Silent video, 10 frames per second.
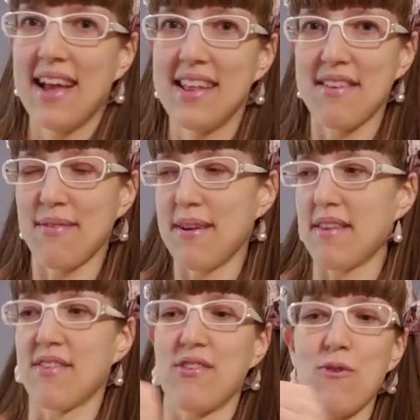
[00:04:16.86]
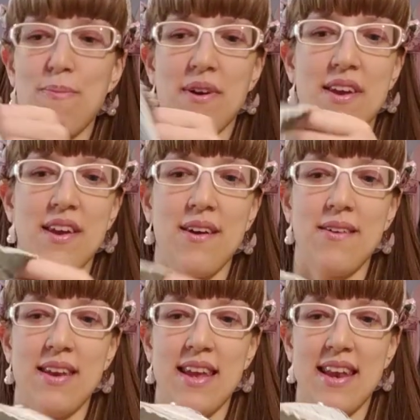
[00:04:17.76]
And this one is super
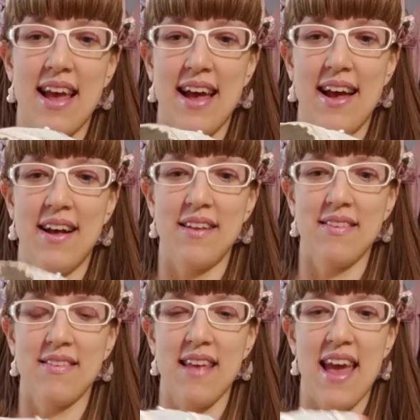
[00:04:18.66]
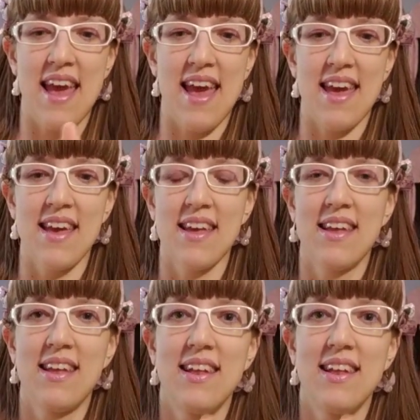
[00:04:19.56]
cute. It has a